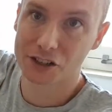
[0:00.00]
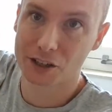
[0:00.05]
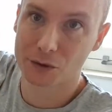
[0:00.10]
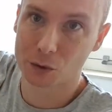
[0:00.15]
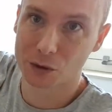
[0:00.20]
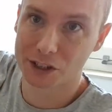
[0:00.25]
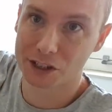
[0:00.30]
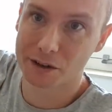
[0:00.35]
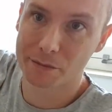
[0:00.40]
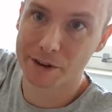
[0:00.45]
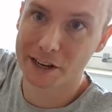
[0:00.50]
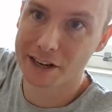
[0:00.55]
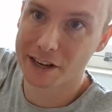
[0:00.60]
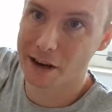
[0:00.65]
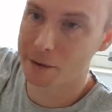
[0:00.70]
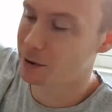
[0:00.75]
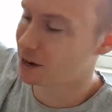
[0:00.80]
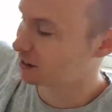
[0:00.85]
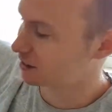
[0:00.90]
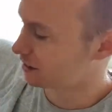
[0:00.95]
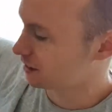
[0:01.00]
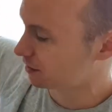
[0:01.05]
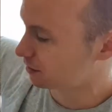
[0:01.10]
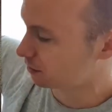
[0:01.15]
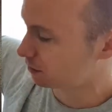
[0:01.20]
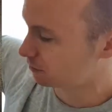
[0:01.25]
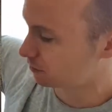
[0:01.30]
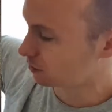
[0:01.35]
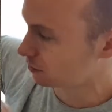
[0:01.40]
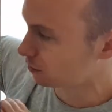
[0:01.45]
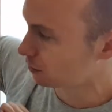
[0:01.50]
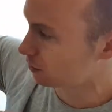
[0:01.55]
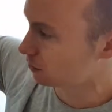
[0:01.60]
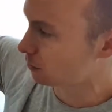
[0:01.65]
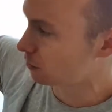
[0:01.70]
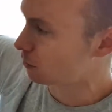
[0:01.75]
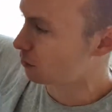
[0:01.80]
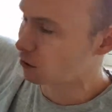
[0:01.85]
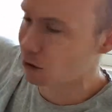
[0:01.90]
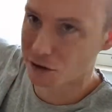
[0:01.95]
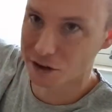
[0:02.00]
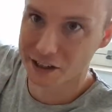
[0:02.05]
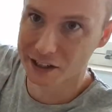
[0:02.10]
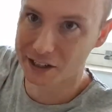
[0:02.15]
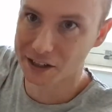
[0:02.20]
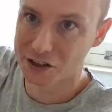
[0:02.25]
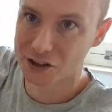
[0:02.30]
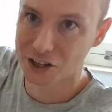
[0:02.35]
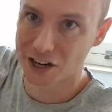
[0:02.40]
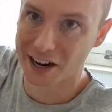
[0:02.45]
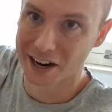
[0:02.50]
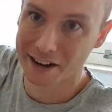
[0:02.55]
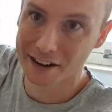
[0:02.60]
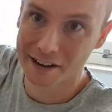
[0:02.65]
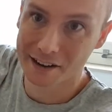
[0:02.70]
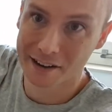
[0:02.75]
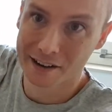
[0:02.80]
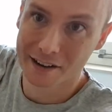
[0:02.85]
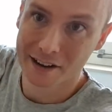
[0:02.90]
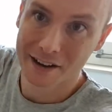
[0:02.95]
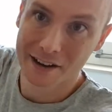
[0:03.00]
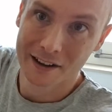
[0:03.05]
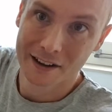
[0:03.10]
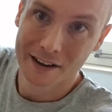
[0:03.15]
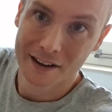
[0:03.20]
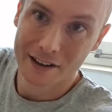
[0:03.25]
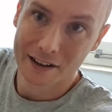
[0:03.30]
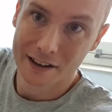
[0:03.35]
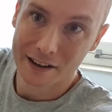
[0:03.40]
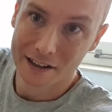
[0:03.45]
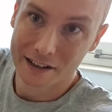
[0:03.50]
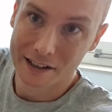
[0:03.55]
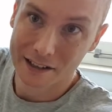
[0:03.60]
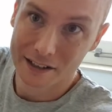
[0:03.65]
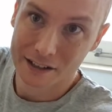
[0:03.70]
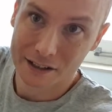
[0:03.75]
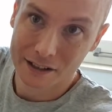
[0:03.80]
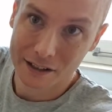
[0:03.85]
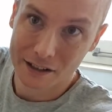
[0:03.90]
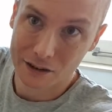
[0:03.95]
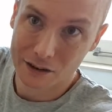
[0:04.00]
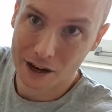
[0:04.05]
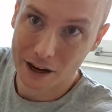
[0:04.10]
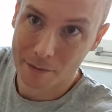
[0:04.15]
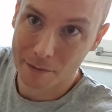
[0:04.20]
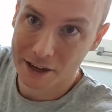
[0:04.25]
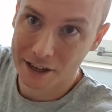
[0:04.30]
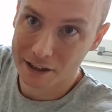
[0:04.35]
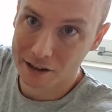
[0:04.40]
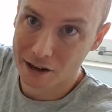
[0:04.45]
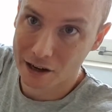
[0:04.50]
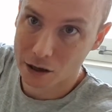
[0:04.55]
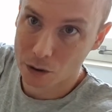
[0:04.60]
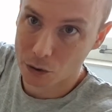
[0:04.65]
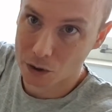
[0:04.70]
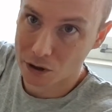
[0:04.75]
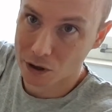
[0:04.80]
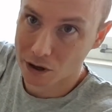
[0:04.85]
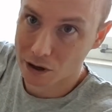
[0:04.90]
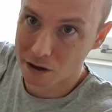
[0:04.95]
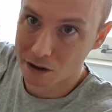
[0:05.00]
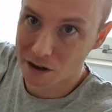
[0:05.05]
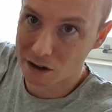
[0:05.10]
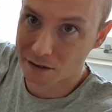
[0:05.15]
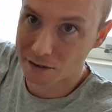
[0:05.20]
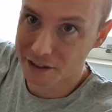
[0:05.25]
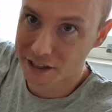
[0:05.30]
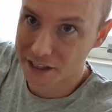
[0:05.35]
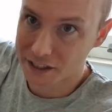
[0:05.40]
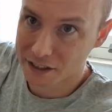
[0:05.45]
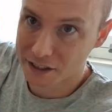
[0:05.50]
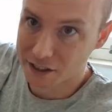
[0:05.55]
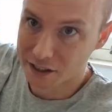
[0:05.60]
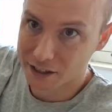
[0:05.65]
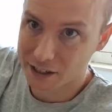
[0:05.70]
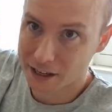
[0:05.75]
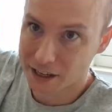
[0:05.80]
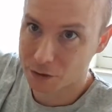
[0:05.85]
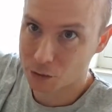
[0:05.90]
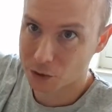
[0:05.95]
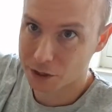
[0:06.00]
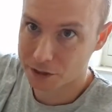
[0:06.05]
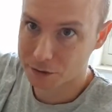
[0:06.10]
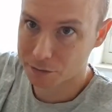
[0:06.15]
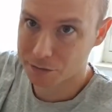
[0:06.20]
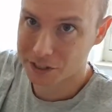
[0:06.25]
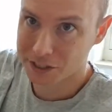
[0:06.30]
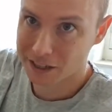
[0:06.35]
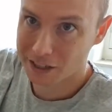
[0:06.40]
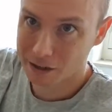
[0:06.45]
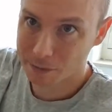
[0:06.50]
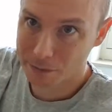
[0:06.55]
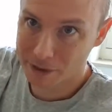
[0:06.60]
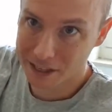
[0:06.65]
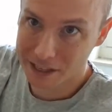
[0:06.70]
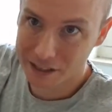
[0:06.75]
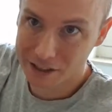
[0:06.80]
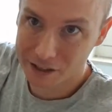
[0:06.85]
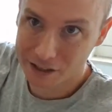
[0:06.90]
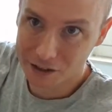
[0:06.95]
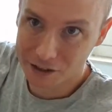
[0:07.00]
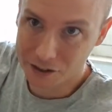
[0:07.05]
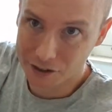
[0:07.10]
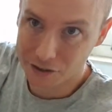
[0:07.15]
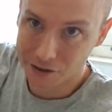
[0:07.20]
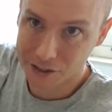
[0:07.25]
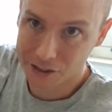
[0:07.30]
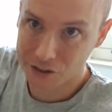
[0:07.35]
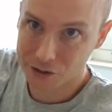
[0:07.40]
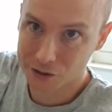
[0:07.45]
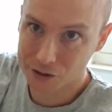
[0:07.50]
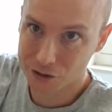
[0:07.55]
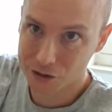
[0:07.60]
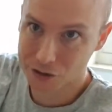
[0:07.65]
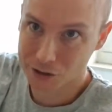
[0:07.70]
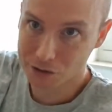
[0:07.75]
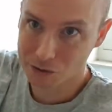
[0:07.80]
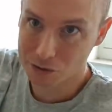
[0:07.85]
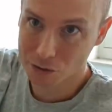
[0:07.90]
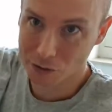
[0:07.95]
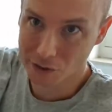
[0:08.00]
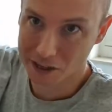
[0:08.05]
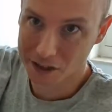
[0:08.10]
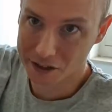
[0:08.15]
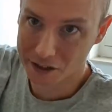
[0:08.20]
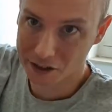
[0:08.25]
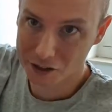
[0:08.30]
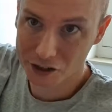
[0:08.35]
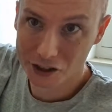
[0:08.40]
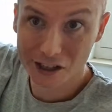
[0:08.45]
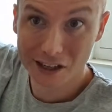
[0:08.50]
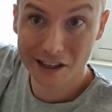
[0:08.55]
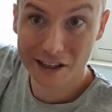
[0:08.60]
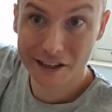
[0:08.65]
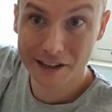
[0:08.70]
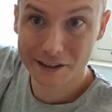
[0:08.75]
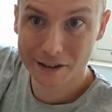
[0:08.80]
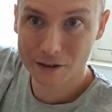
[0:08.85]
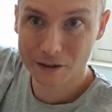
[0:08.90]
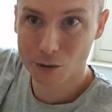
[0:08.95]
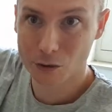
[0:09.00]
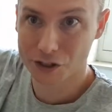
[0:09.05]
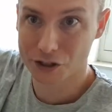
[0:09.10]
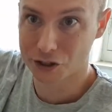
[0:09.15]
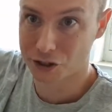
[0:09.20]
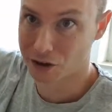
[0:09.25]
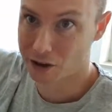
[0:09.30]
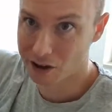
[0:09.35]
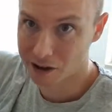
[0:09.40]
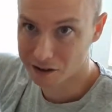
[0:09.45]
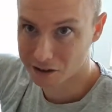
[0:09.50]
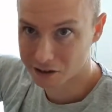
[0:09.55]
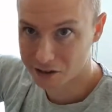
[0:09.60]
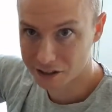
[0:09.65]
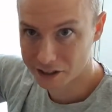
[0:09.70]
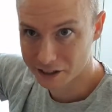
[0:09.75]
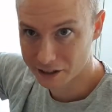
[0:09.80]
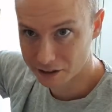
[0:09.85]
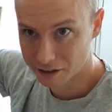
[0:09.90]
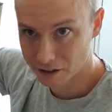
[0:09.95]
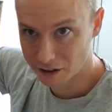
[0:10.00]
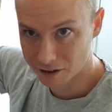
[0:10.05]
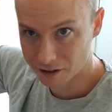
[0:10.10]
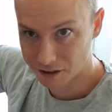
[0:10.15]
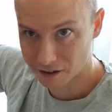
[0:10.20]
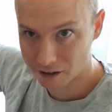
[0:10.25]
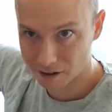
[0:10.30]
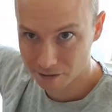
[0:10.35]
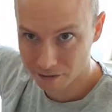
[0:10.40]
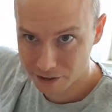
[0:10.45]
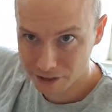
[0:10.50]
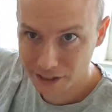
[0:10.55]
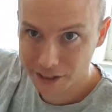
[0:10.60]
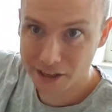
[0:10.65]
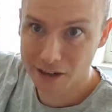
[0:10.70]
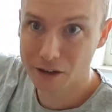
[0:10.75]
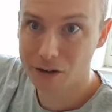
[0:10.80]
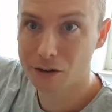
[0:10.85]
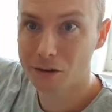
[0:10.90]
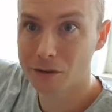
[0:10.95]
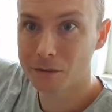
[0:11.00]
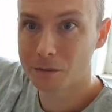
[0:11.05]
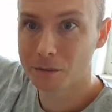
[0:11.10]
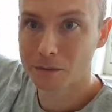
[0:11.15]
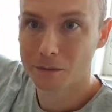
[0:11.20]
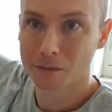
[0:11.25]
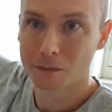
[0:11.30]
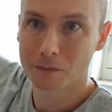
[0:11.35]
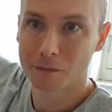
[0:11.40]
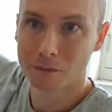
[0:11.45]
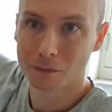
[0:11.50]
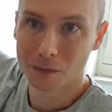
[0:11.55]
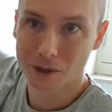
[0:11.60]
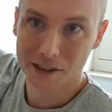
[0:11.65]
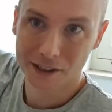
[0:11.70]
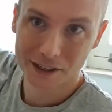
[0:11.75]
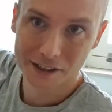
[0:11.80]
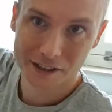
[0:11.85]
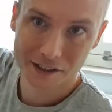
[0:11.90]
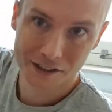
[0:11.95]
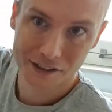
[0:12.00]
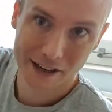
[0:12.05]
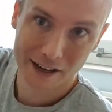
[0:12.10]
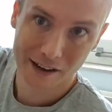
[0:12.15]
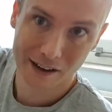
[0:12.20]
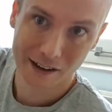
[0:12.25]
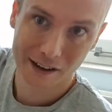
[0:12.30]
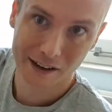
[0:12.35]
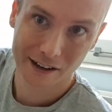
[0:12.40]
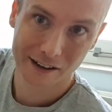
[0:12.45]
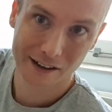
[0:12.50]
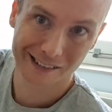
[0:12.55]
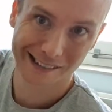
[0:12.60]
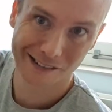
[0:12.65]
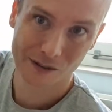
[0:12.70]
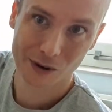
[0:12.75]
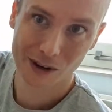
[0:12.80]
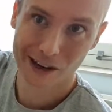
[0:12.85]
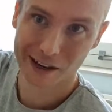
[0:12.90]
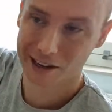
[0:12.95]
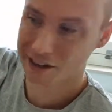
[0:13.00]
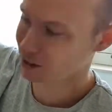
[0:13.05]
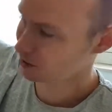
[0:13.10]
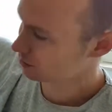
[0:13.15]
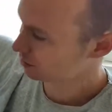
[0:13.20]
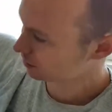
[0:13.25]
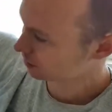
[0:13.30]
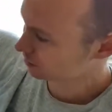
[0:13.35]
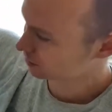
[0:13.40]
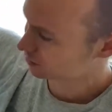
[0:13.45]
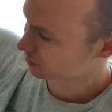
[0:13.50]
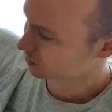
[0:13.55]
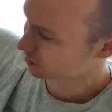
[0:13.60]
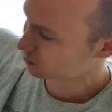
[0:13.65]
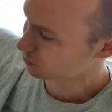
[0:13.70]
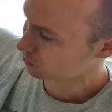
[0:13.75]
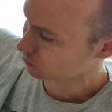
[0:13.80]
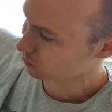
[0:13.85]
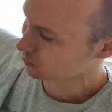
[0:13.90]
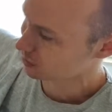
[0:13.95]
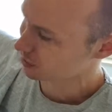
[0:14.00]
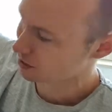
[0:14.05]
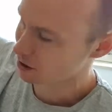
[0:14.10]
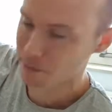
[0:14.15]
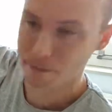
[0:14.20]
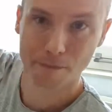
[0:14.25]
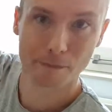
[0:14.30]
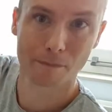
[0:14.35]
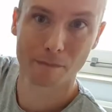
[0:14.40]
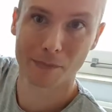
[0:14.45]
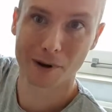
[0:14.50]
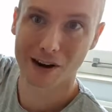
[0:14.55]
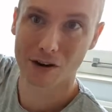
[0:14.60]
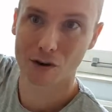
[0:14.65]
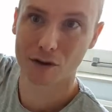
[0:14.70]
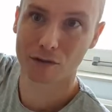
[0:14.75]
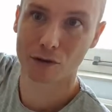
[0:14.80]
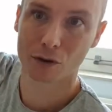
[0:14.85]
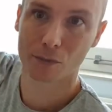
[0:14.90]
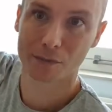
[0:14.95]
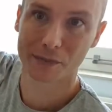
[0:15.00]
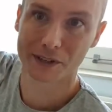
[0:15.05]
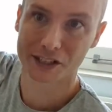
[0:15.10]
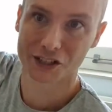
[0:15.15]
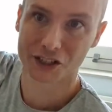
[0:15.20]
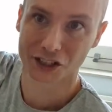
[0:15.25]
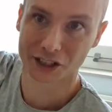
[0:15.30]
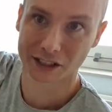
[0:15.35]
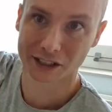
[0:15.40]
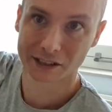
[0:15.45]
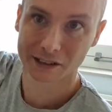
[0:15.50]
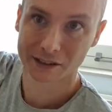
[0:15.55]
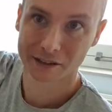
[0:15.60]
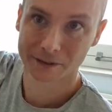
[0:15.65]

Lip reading: that was in the media back then of a girl holding this sign. So I made an artwork of it, again with metallic paint, so it's also quite shiny, which you can't see on the video. But it's there, and well, I think it's still really a powerful picture.